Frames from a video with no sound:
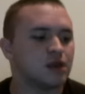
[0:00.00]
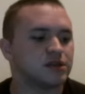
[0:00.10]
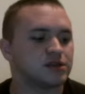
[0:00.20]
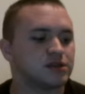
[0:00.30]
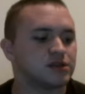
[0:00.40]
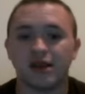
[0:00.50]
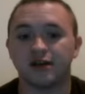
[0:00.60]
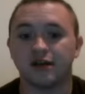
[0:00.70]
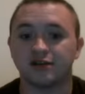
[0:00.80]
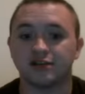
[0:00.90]
So
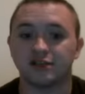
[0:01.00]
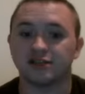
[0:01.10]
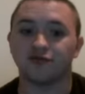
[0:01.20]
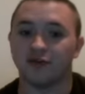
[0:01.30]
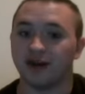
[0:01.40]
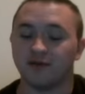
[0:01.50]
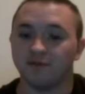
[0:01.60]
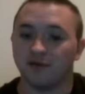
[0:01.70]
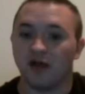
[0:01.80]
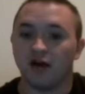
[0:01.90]
yeah, here's just a
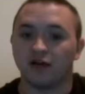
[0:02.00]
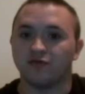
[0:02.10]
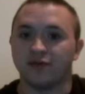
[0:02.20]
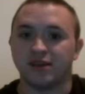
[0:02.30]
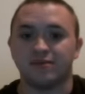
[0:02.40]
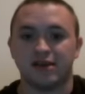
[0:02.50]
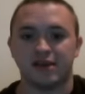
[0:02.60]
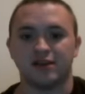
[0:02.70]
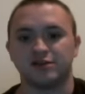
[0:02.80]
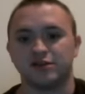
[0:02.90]
random vlog of me
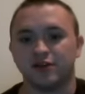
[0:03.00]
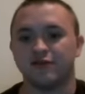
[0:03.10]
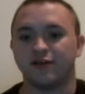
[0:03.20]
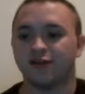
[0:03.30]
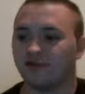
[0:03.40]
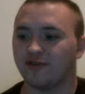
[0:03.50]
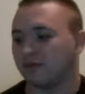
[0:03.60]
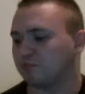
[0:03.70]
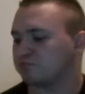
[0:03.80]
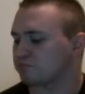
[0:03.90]
being totally freaking
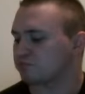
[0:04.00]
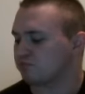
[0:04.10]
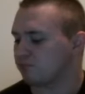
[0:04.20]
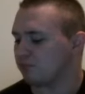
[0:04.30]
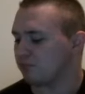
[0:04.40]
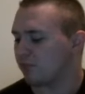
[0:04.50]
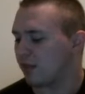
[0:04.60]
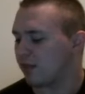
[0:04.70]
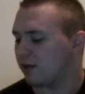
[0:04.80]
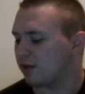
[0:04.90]
random.
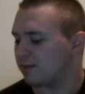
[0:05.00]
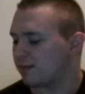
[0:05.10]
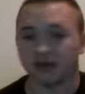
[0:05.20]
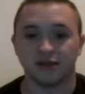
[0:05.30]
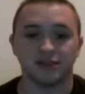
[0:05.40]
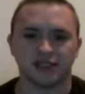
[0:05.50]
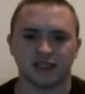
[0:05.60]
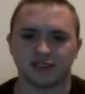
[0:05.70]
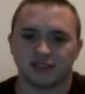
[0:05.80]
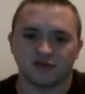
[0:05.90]
Because
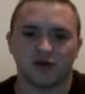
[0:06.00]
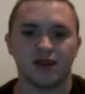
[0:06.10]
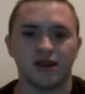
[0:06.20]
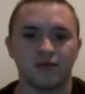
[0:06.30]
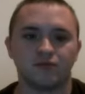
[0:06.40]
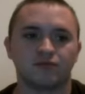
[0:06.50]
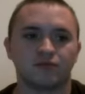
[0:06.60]
that's just what I am.